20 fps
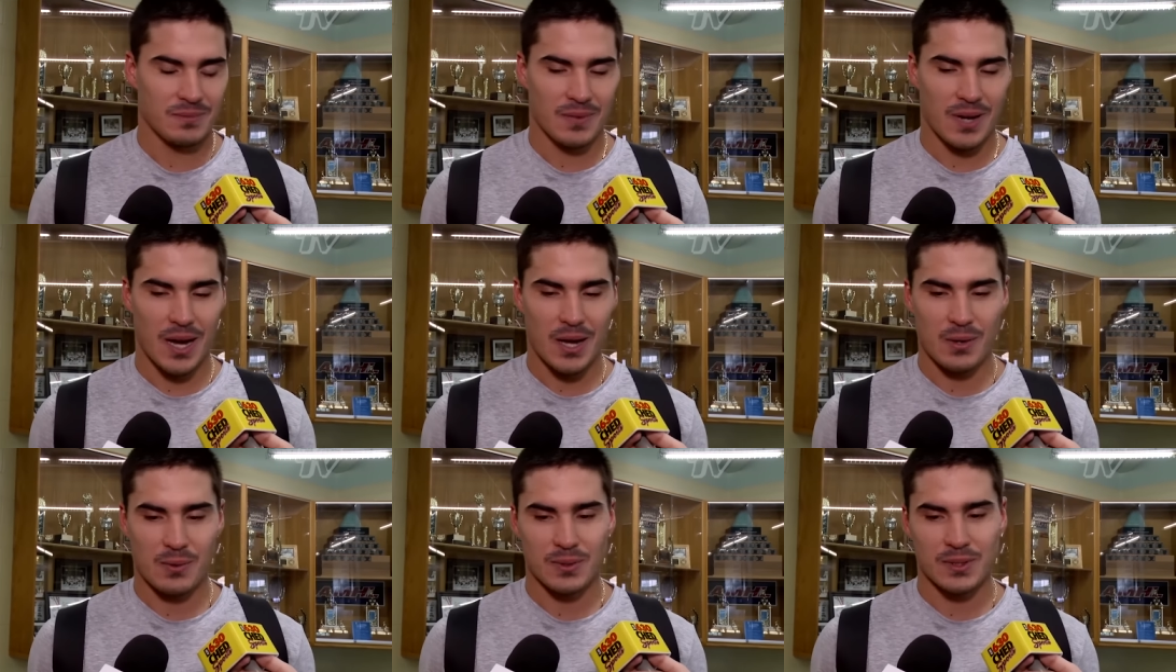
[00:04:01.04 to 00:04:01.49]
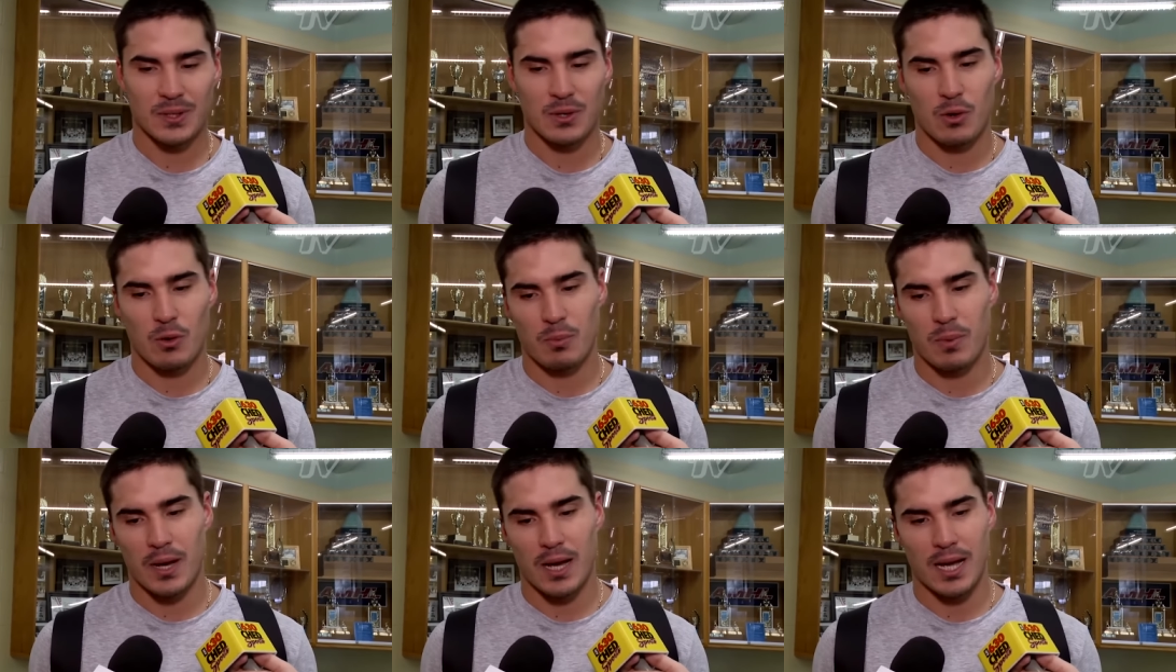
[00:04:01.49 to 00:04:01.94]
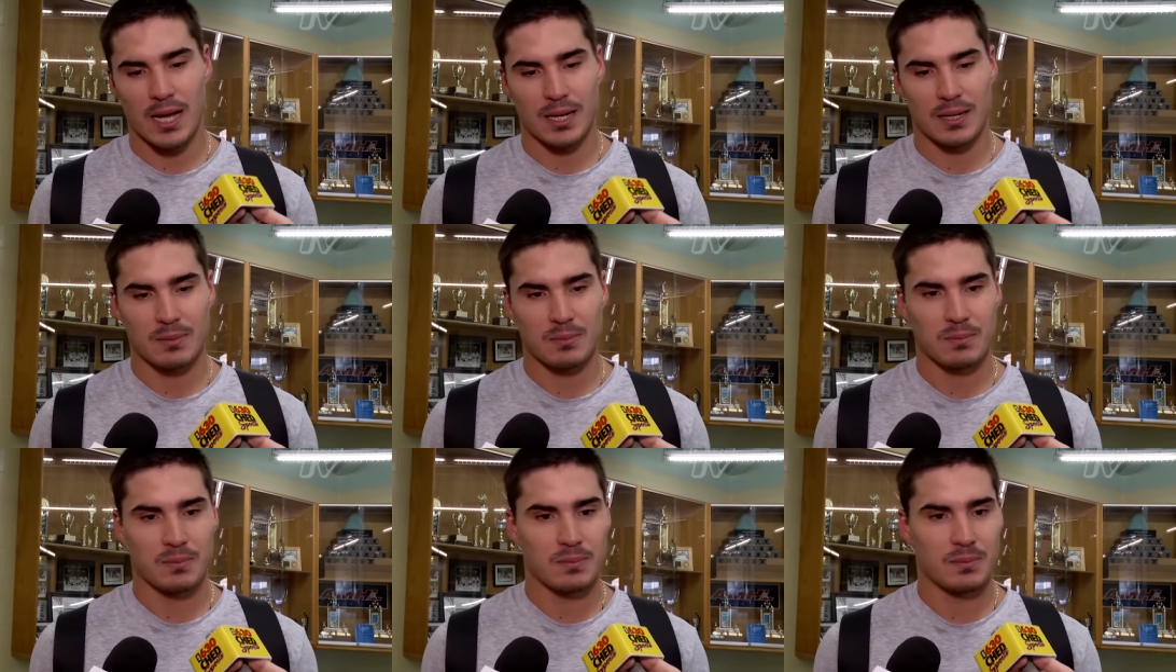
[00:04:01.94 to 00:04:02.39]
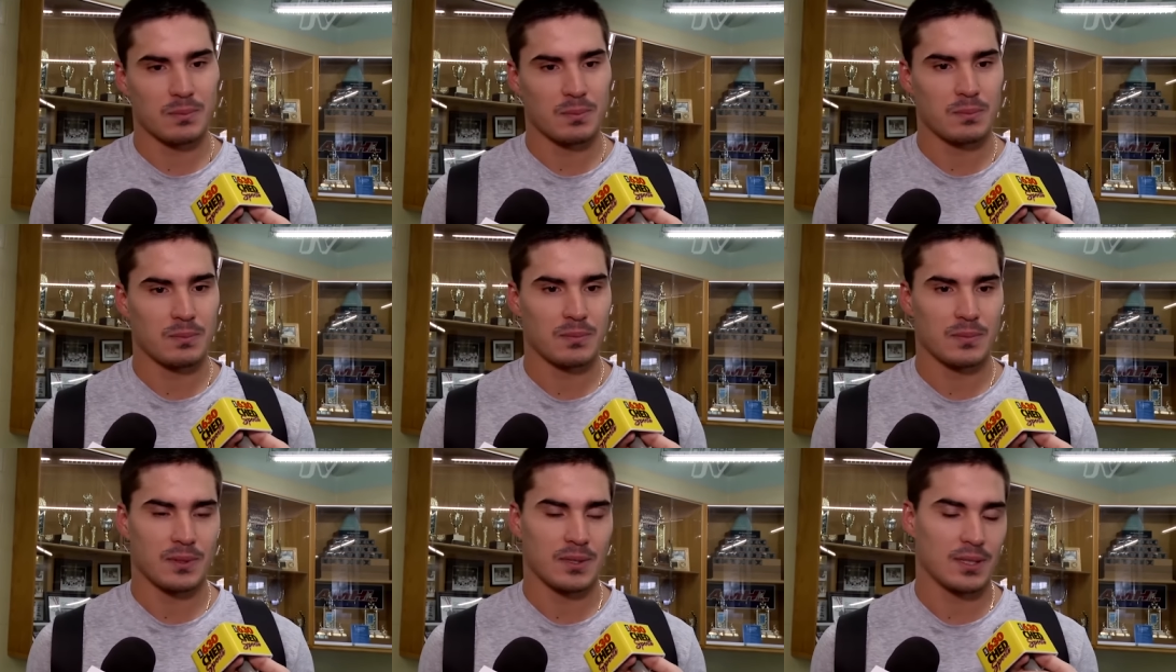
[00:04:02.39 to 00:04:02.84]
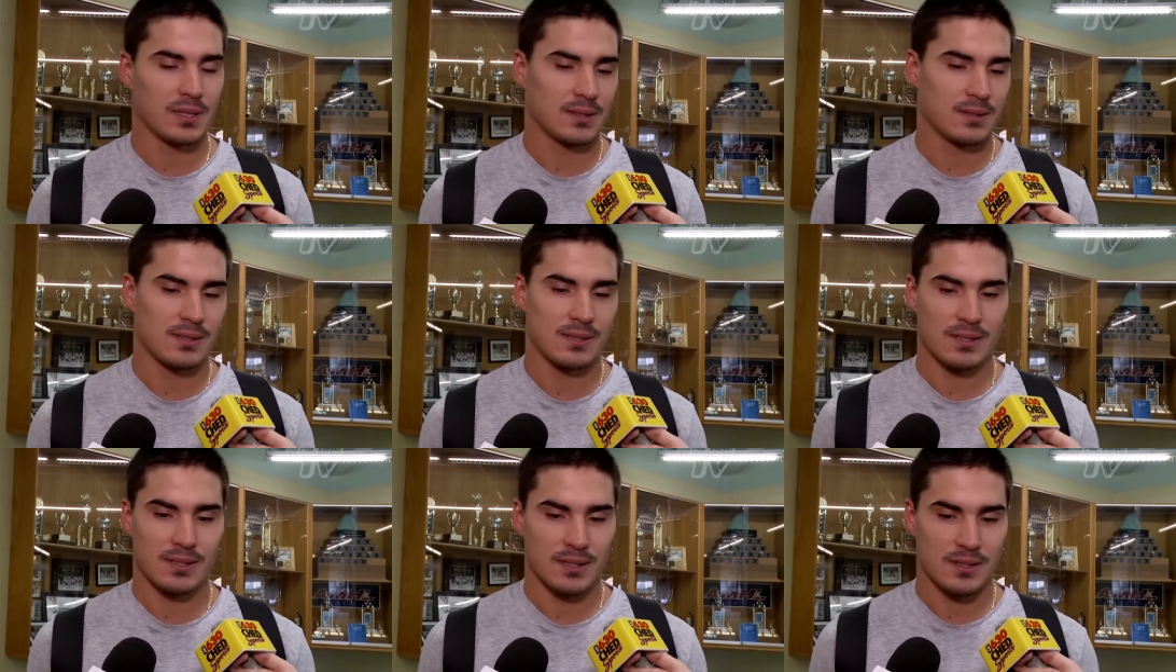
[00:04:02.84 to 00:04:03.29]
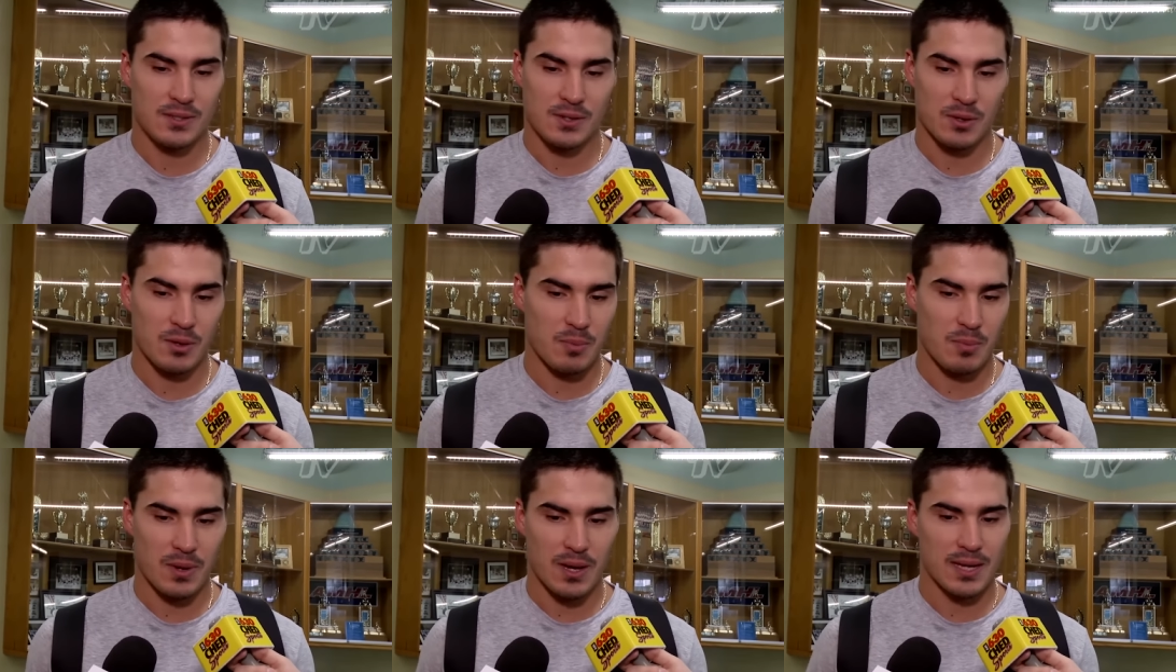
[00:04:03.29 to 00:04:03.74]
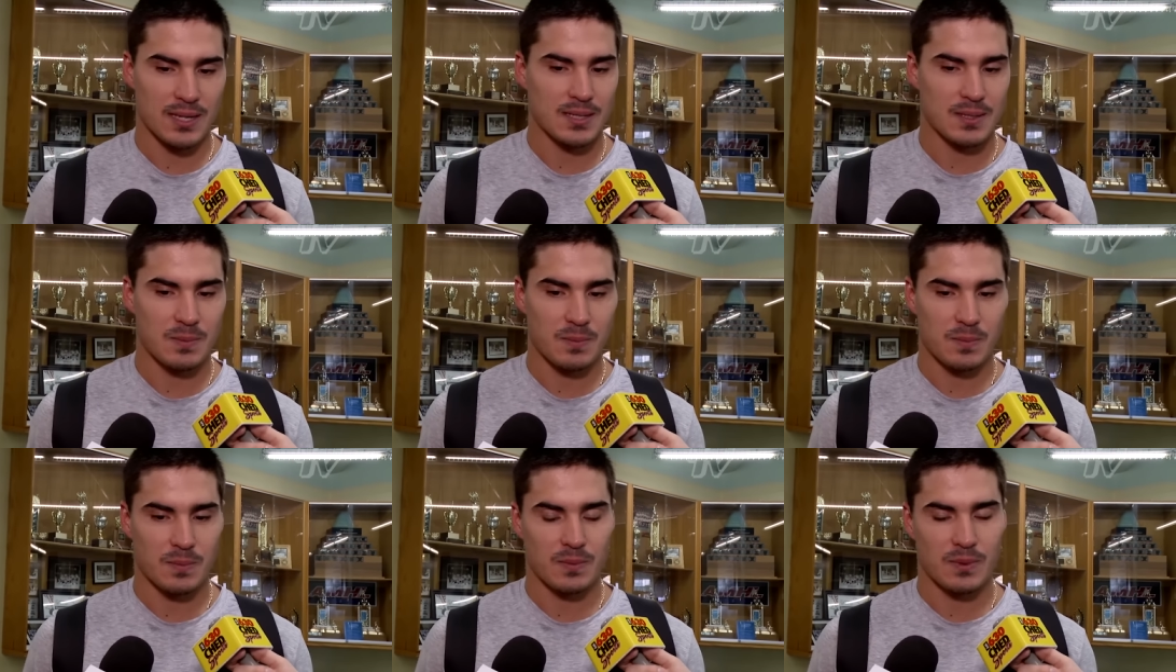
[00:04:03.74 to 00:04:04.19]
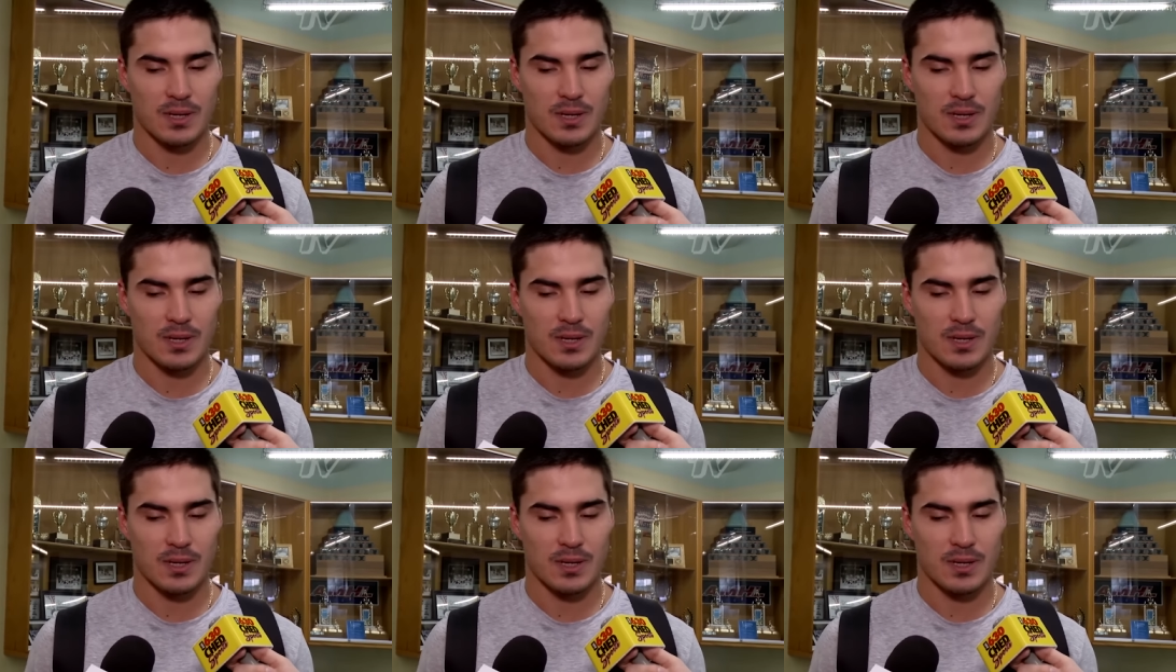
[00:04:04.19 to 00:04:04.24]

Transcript: I don't want to go back. It's it's on the past.